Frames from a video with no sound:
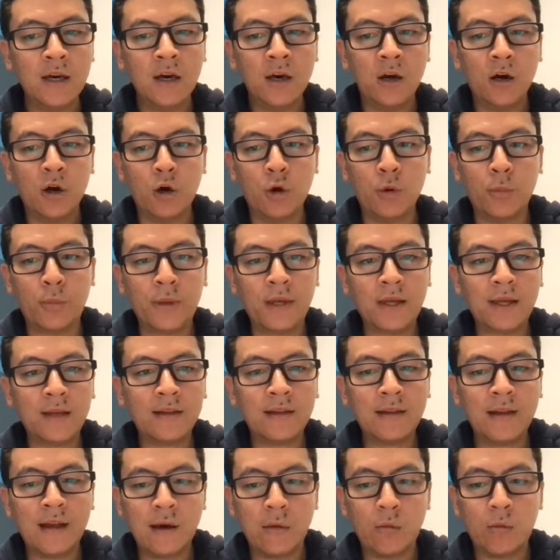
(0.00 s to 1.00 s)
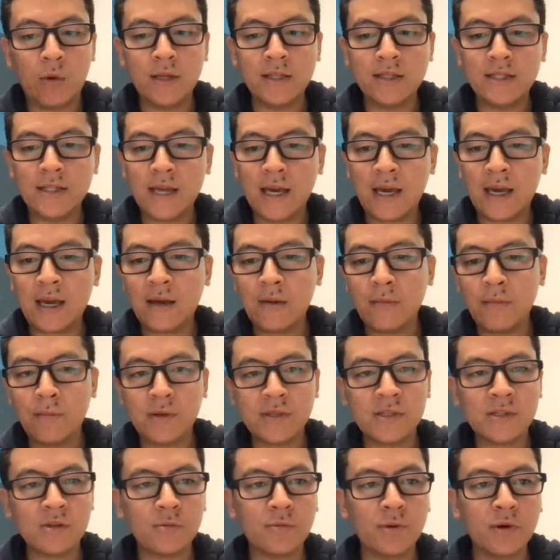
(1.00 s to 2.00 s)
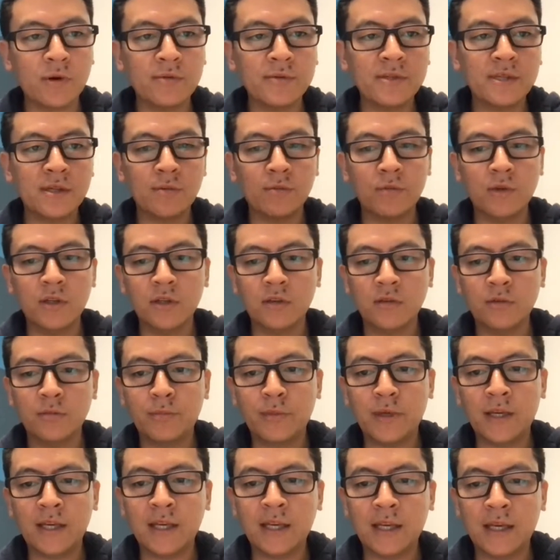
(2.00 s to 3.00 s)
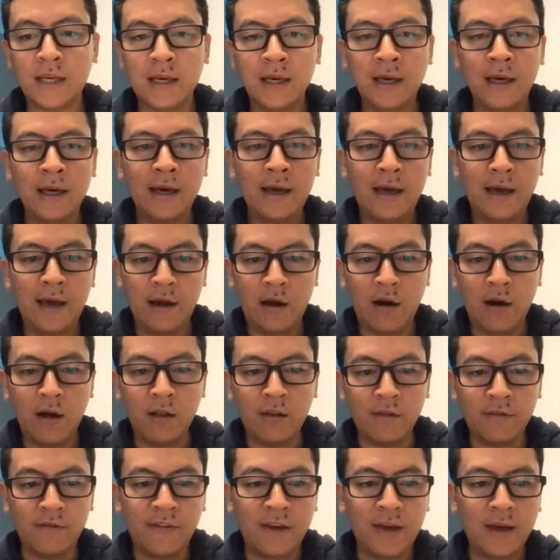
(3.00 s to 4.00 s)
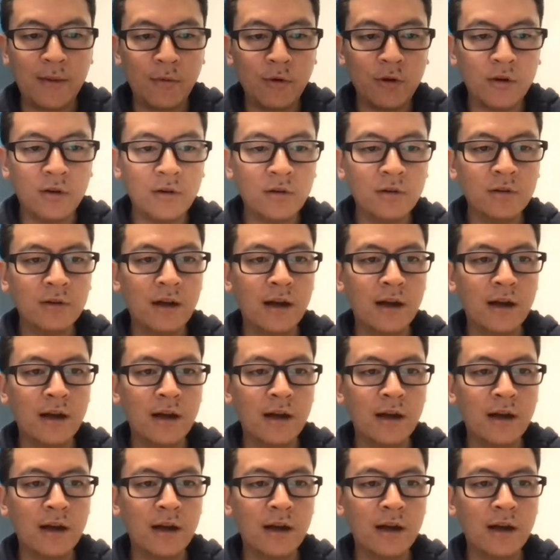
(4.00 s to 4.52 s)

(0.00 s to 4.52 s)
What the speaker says: hoping that one day Buster Posey will be a Hall of Famer.